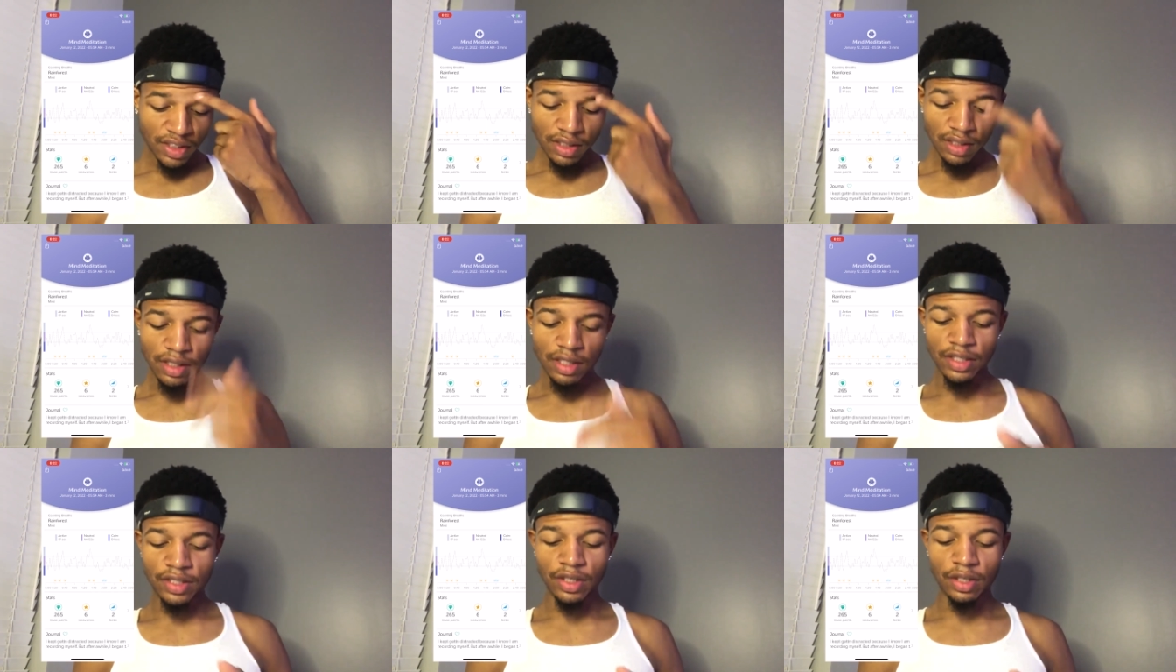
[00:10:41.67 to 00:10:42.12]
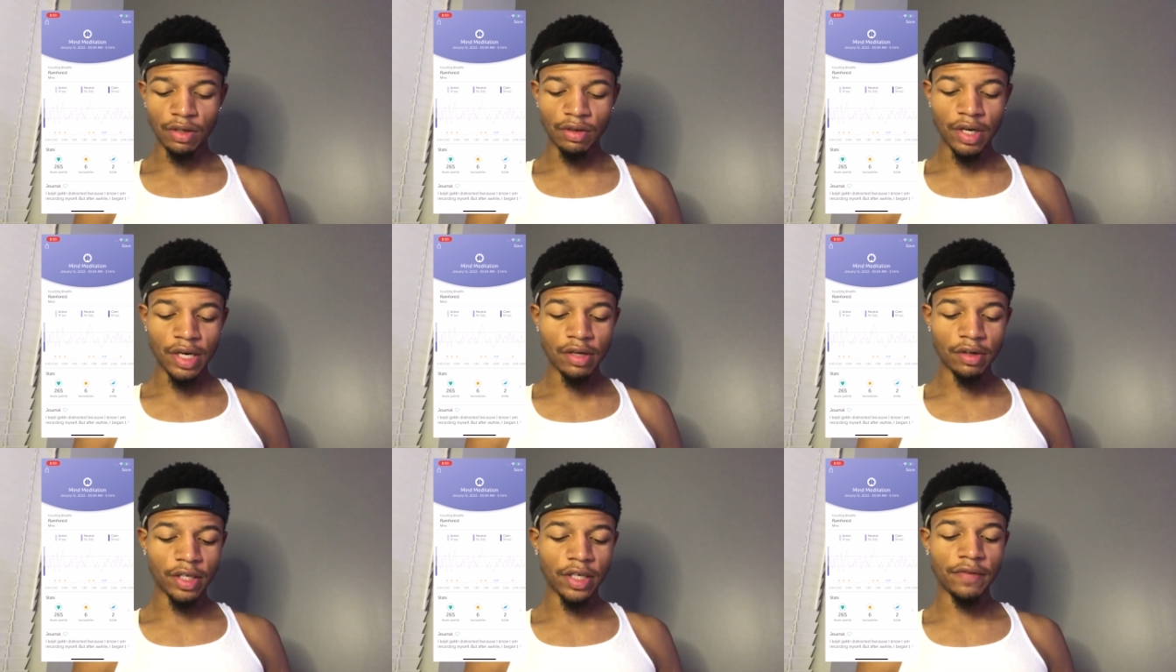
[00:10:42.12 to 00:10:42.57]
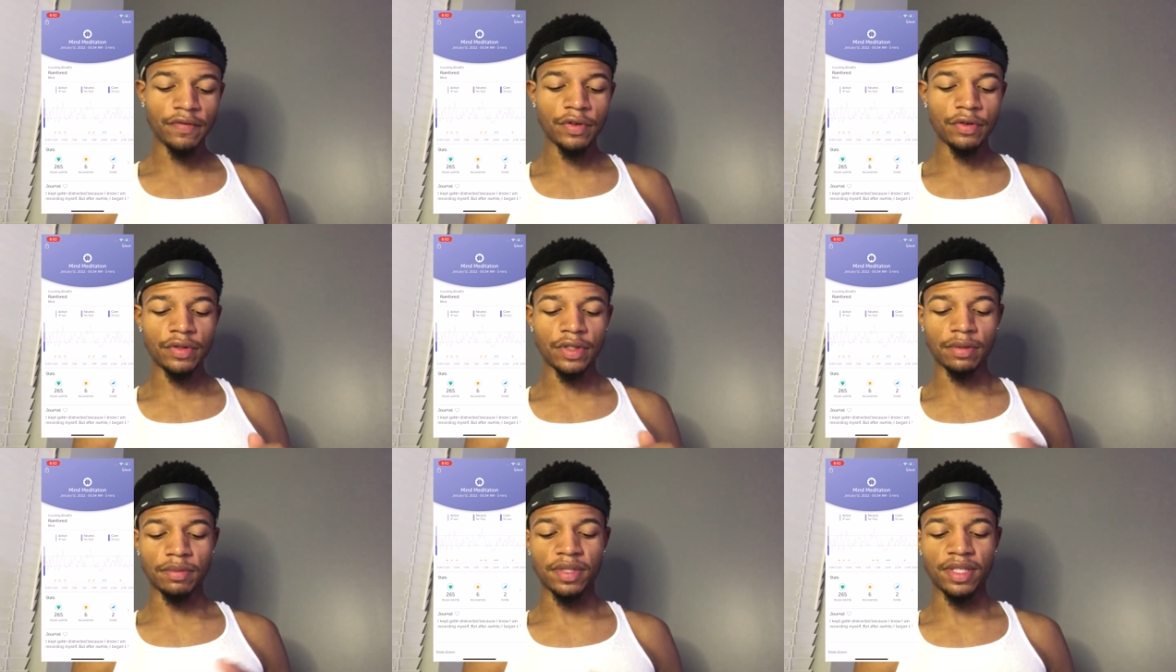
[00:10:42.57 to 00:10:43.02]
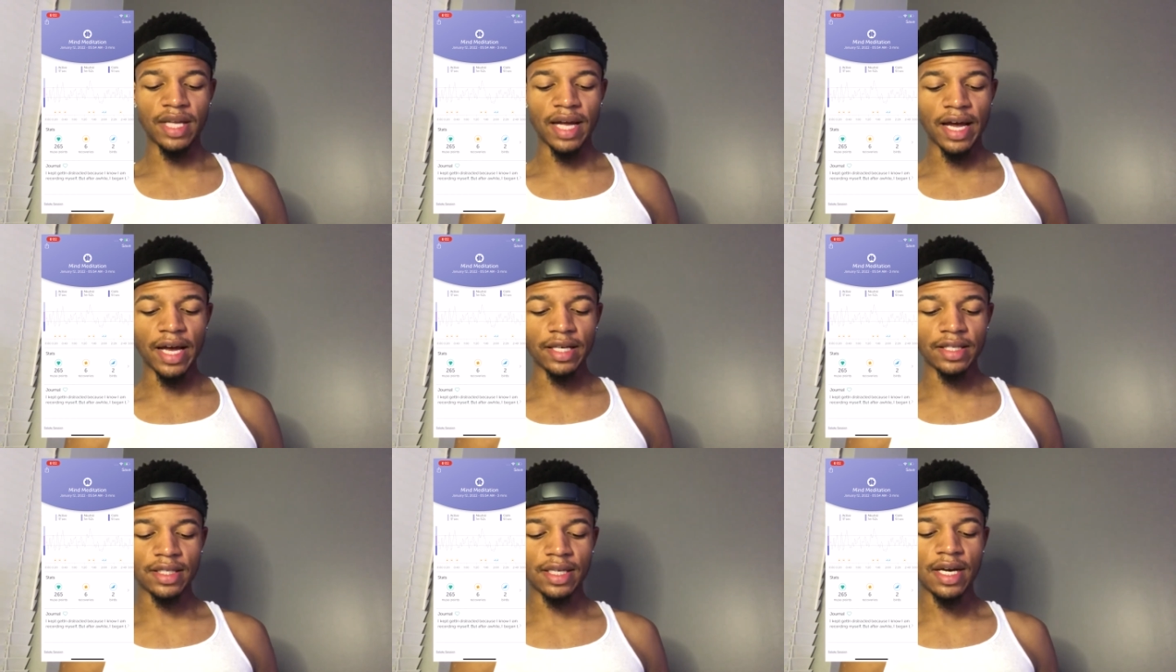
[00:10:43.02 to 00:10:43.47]
And so they'll give you some
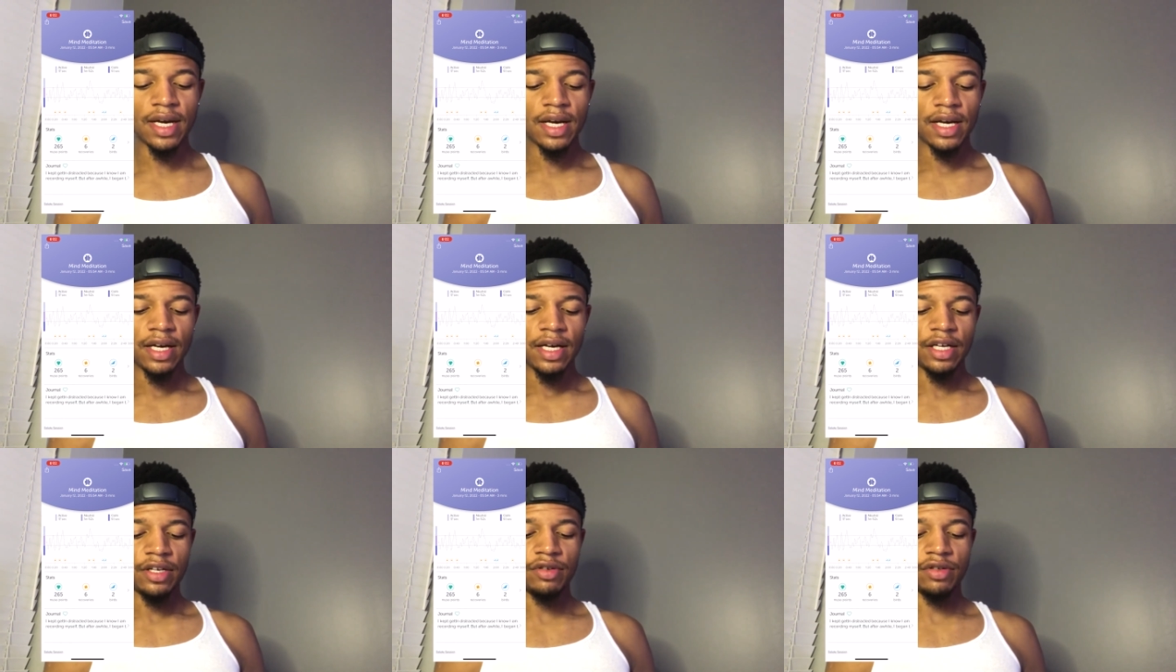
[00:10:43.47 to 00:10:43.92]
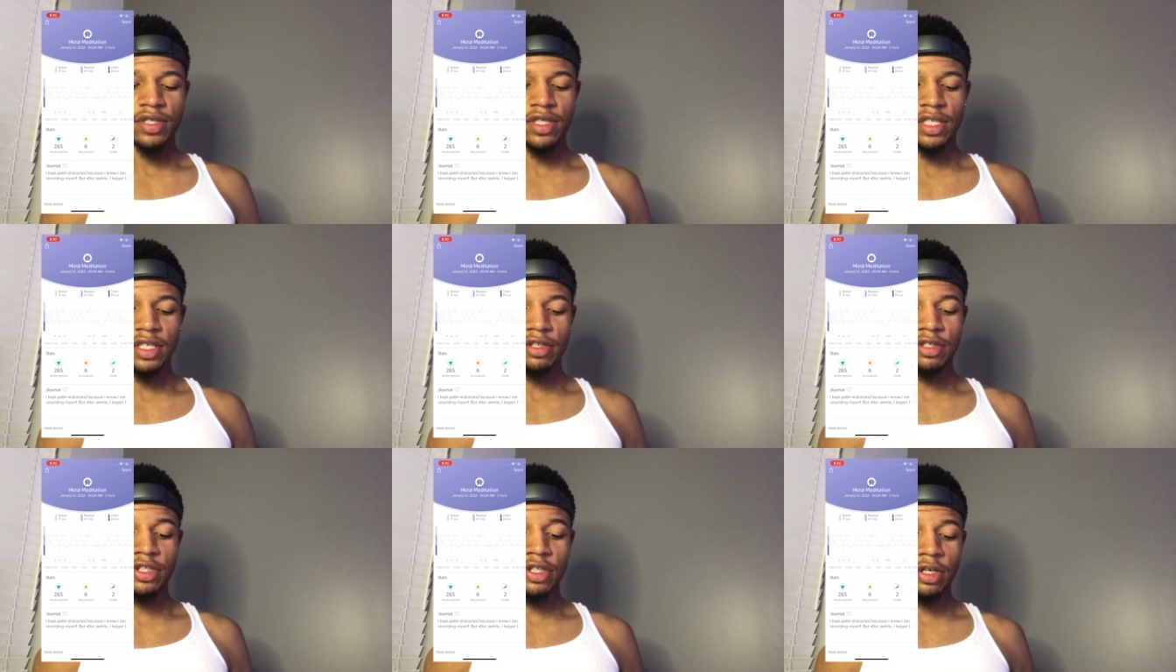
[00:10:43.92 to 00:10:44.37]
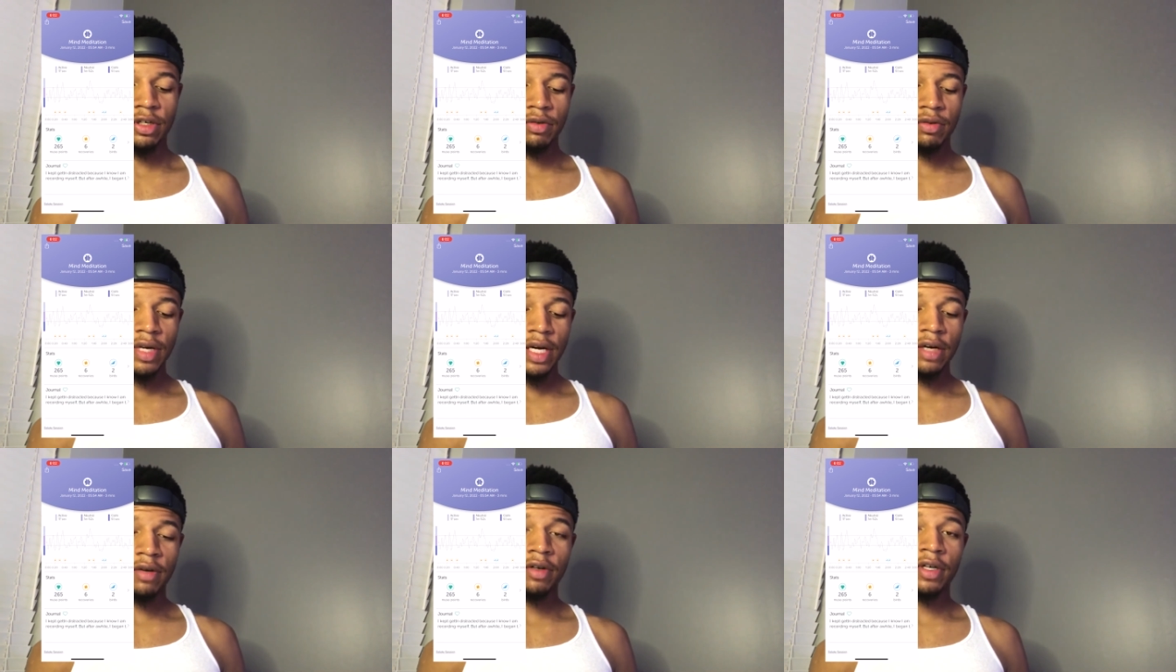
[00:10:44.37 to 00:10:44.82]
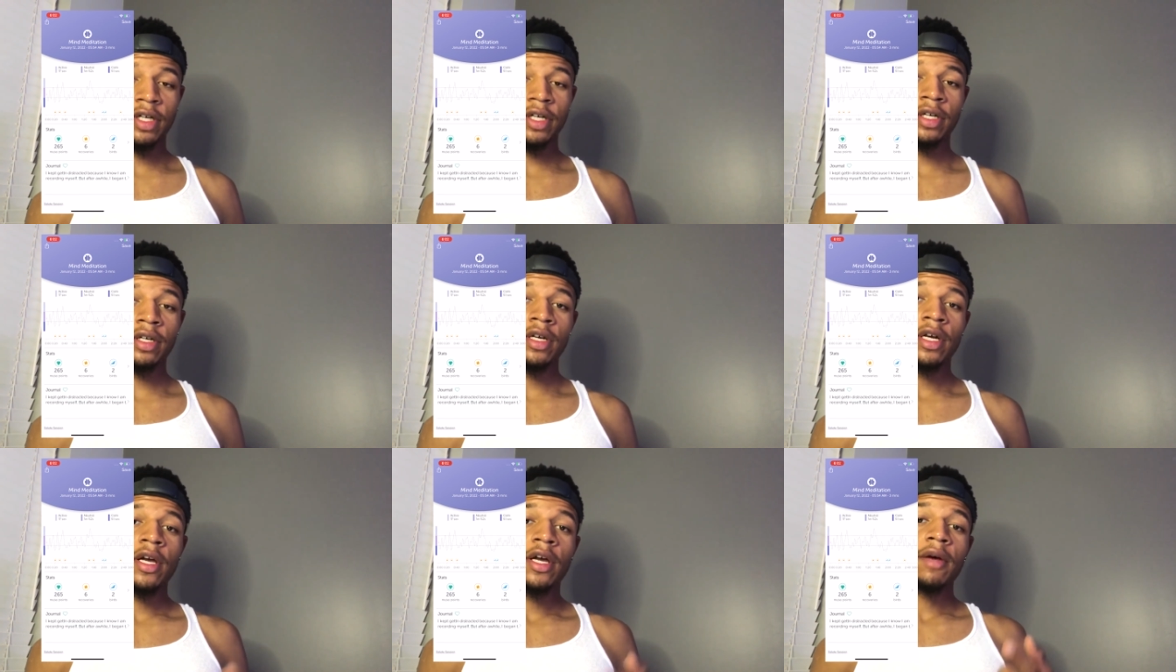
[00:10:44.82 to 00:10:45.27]
stats. You see a journal down
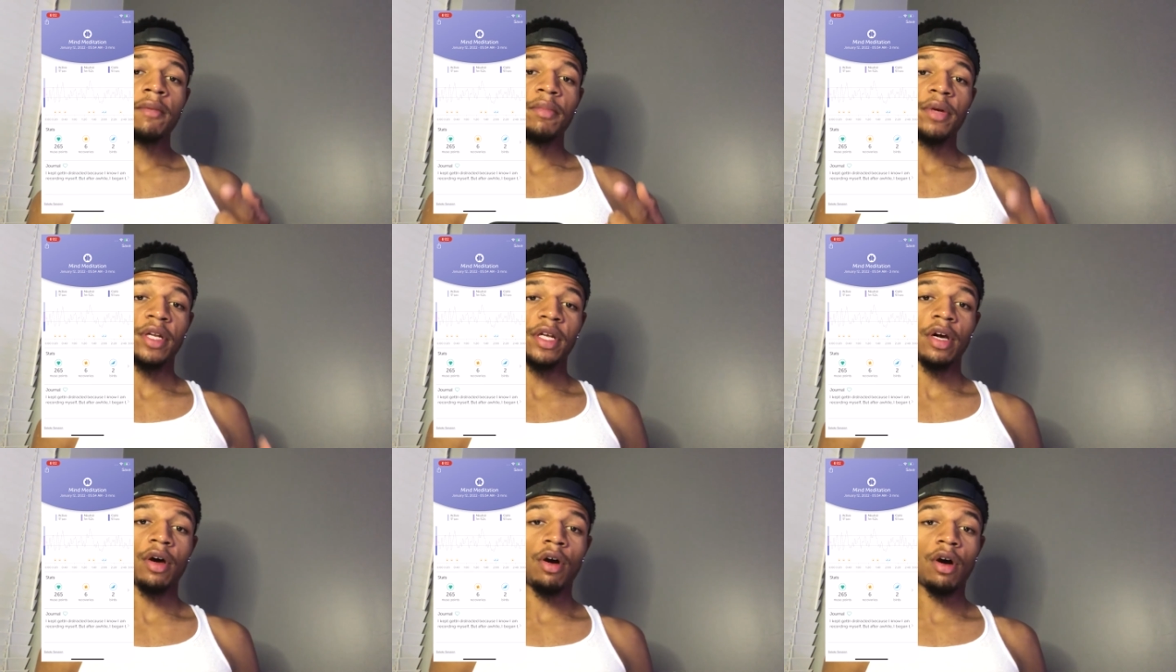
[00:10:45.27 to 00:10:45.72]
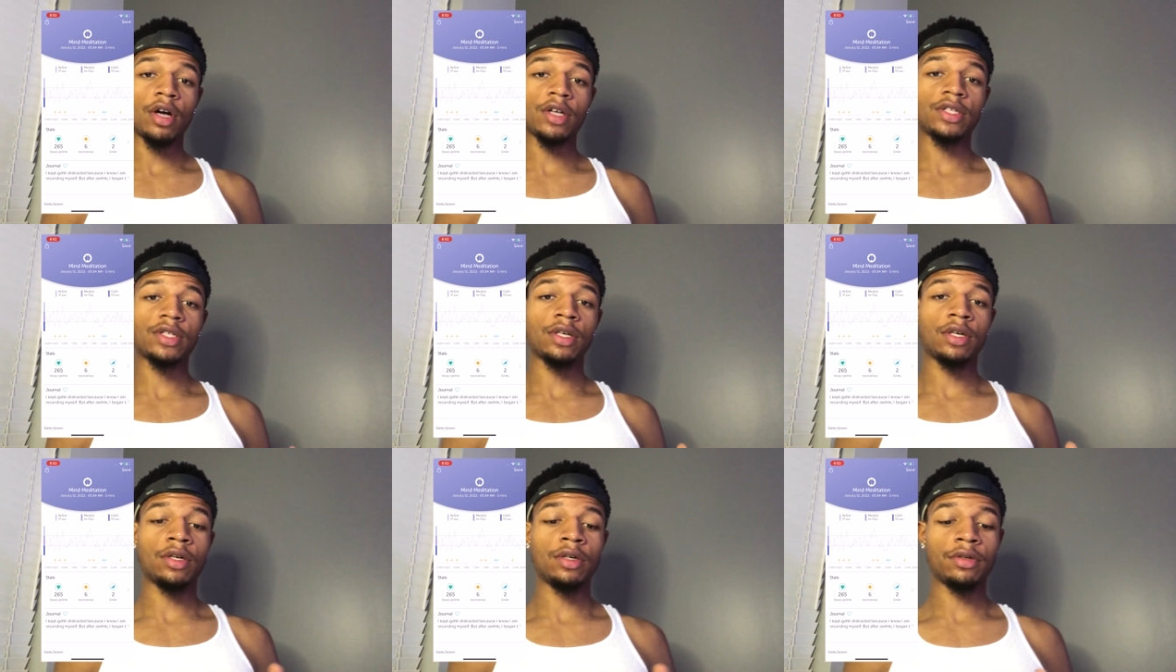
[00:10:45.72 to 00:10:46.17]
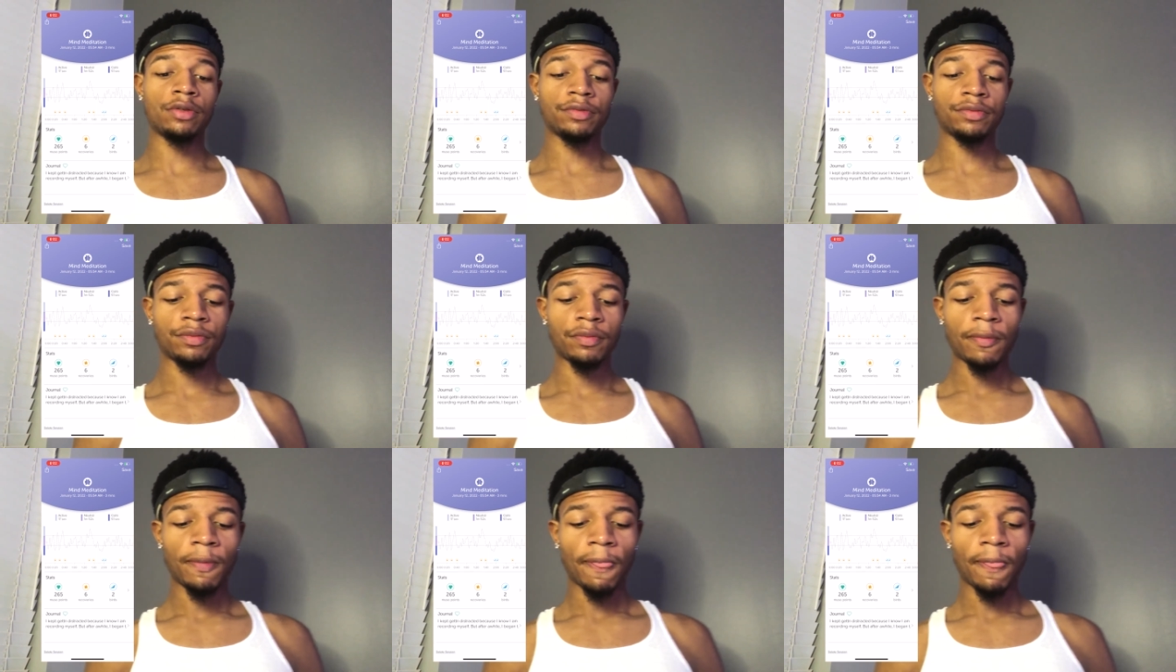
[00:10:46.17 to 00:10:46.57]
there, but then also,